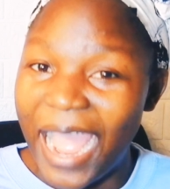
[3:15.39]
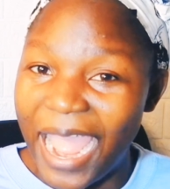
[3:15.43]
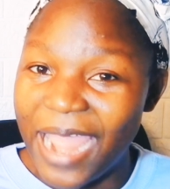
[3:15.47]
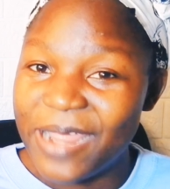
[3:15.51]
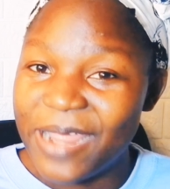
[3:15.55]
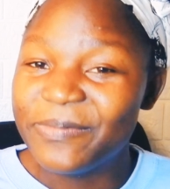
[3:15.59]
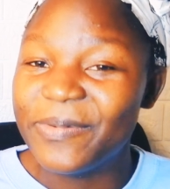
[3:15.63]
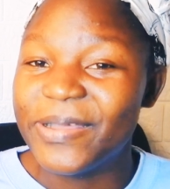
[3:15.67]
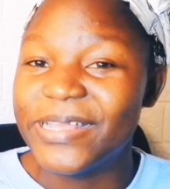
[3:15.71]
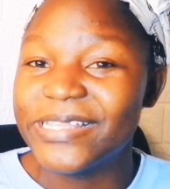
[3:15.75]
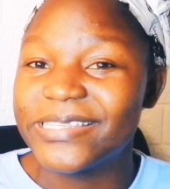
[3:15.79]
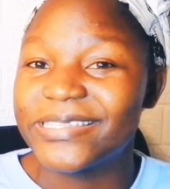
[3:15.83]

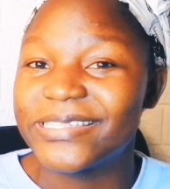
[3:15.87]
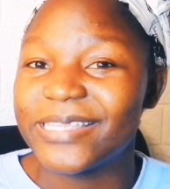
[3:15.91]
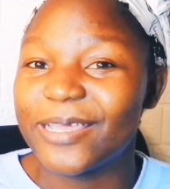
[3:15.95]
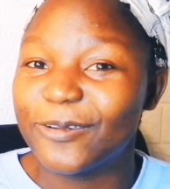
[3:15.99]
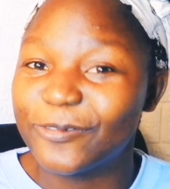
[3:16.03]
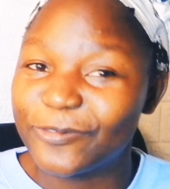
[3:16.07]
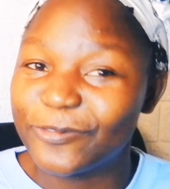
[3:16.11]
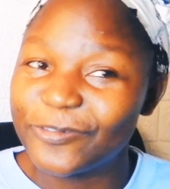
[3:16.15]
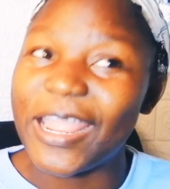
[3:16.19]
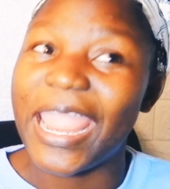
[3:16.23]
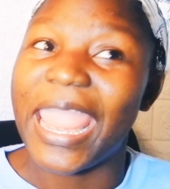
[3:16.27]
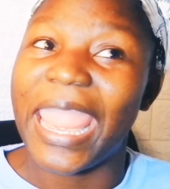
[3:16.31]
I
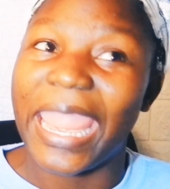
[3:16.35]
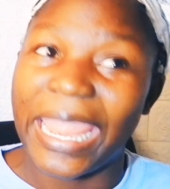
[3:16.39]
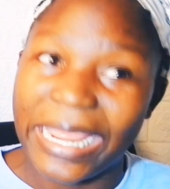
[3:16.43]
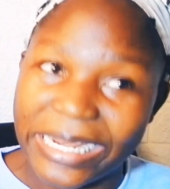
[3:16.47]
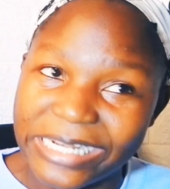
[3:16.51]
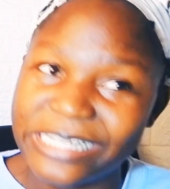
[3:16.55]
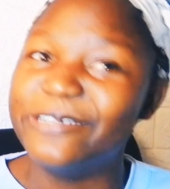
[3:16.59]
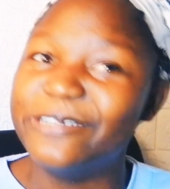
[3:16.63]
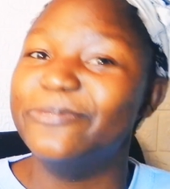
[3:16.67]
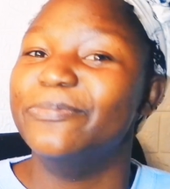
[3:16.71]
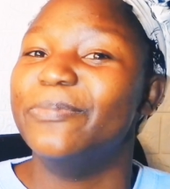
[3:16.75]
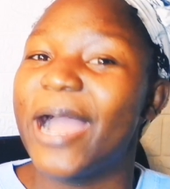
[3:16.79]
myself
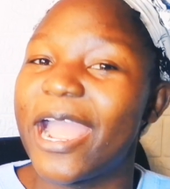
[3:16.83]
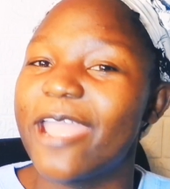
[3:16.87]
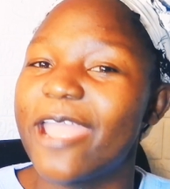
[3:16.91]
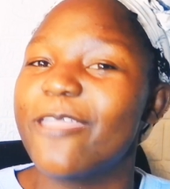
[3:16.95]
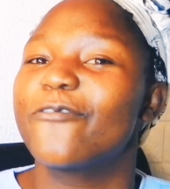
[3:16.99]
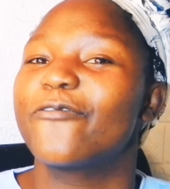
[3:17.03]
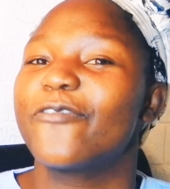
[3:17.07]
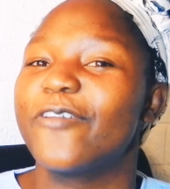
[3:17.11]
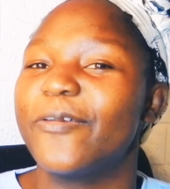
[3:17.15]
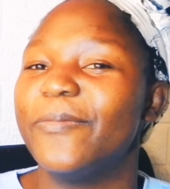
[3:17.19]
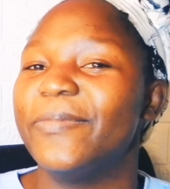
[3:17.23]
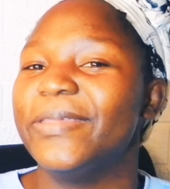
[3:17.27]
and
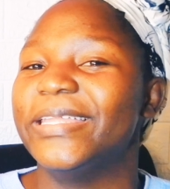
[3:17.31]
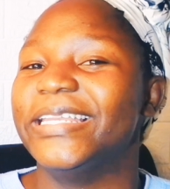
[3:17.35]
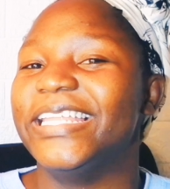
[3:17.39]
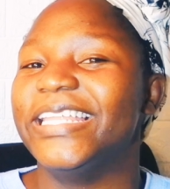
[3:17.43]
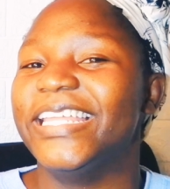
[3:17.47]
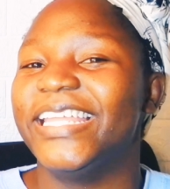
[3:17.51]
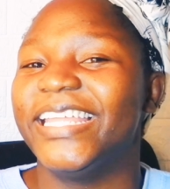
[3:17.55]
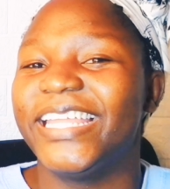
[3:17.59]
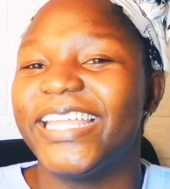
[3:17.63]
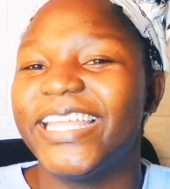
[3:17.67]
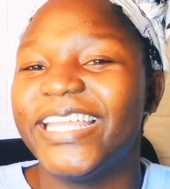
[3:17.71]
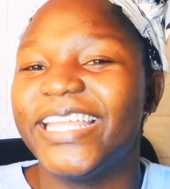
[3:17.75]
my
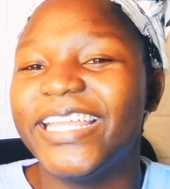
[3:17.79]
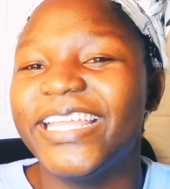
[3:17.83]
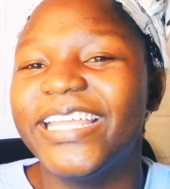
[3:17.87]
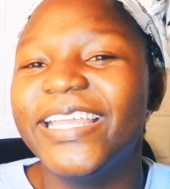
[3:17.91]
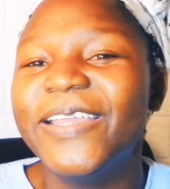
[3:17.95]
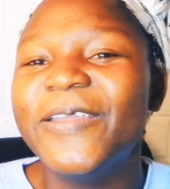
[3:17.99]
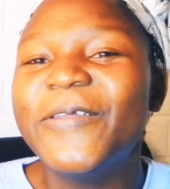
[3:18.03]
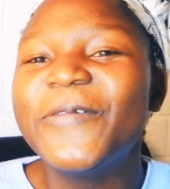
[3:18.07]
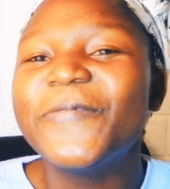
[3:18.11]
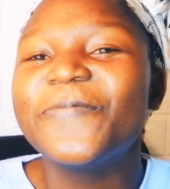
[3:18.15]
family.